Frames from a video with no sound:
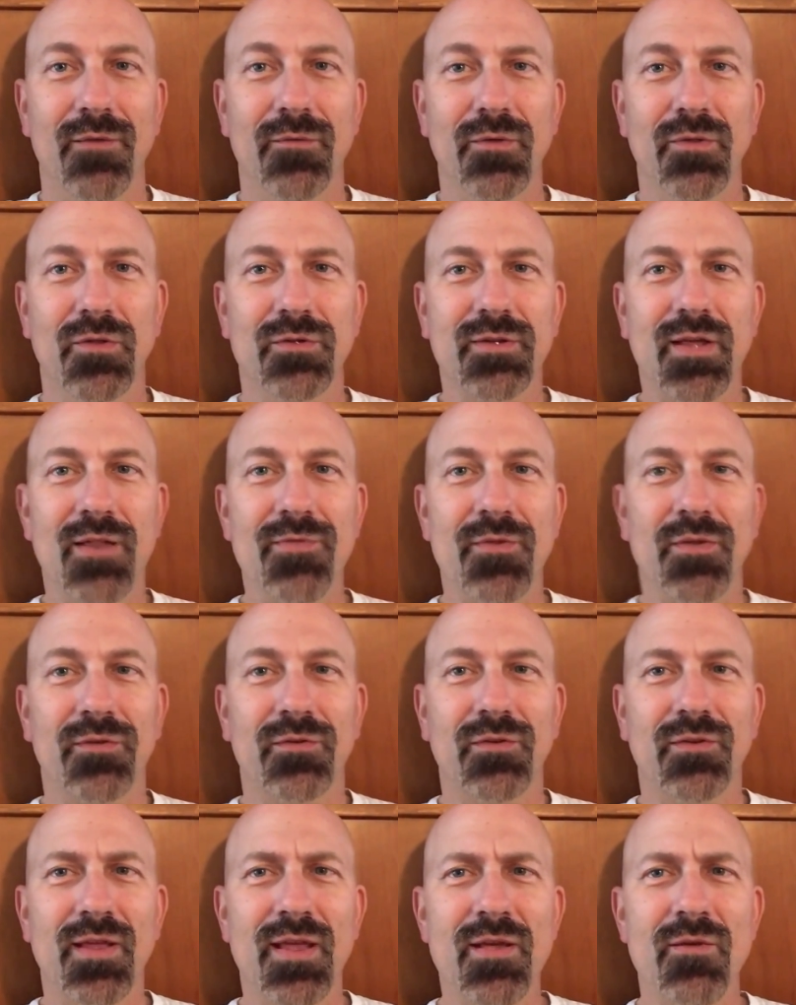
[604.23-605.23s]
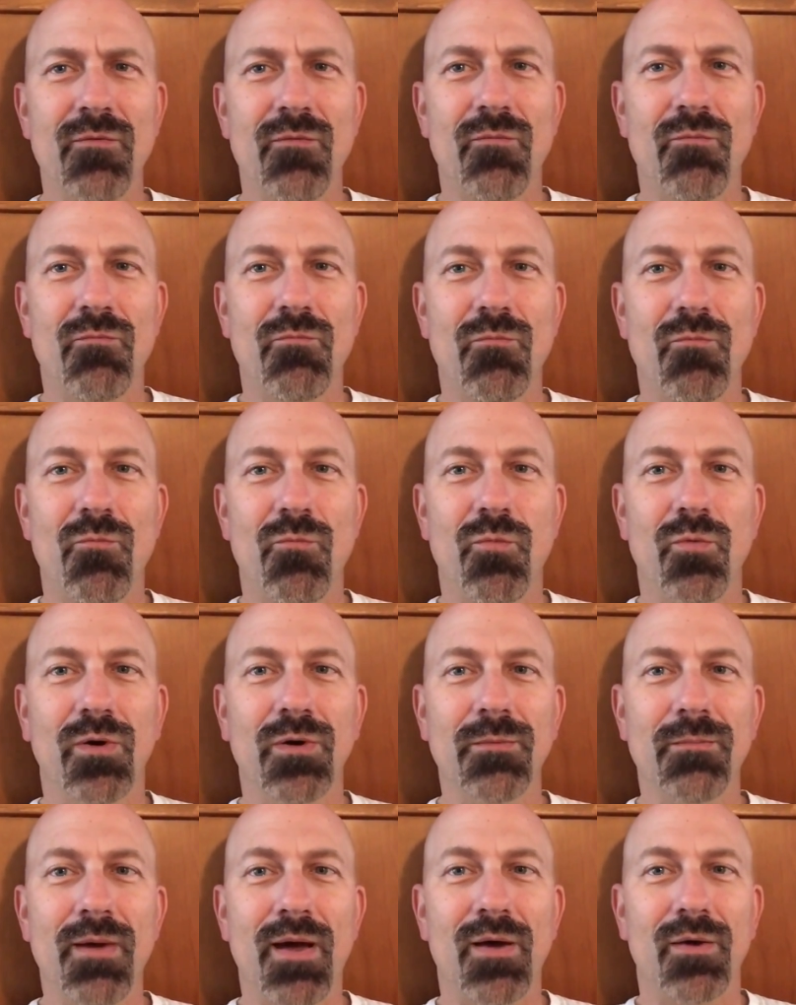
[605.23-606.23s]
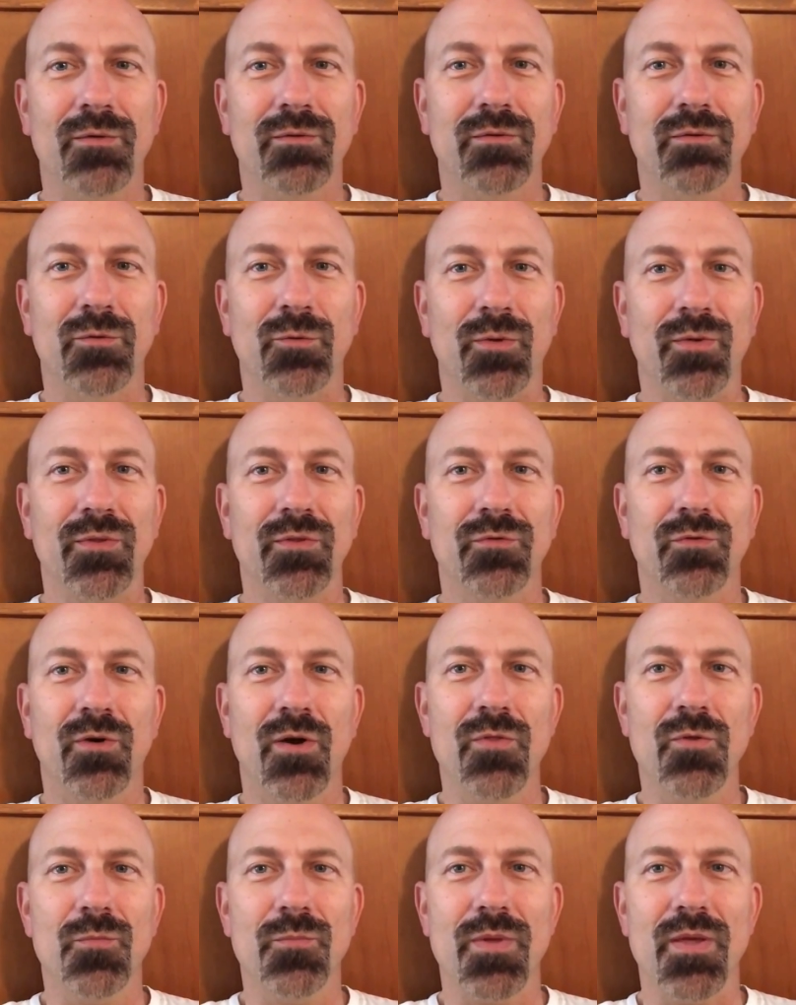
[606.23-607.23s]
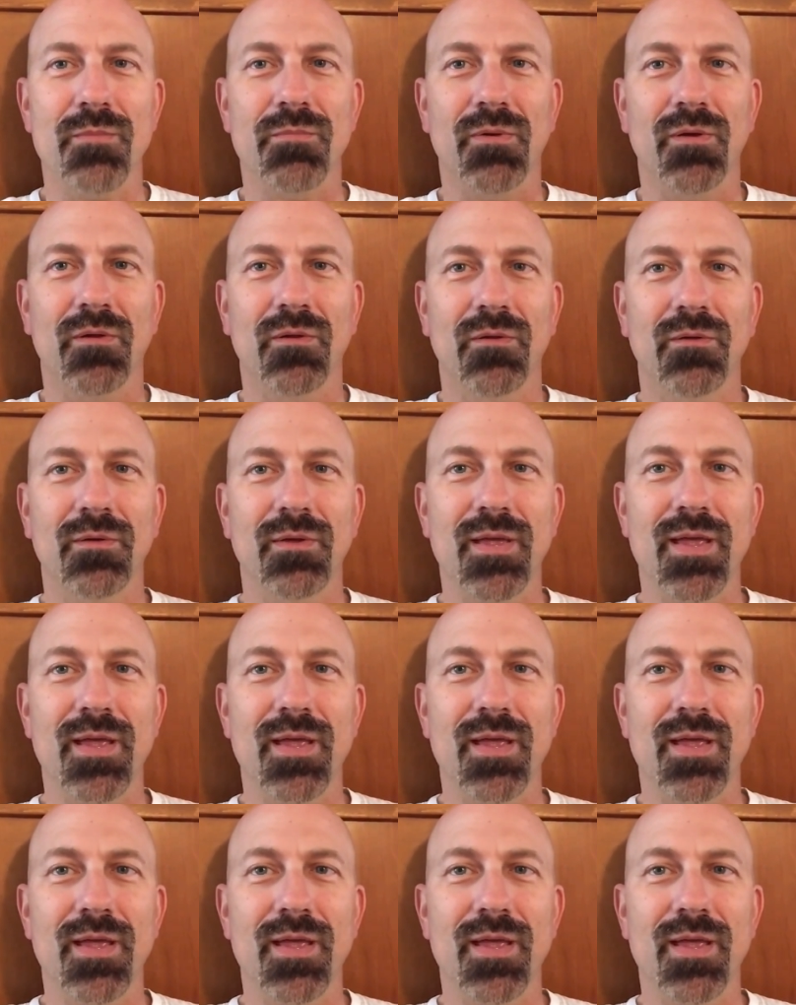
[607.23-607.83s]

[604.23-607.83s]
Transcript: We looked at it and I said, hey, what about doing this for other people?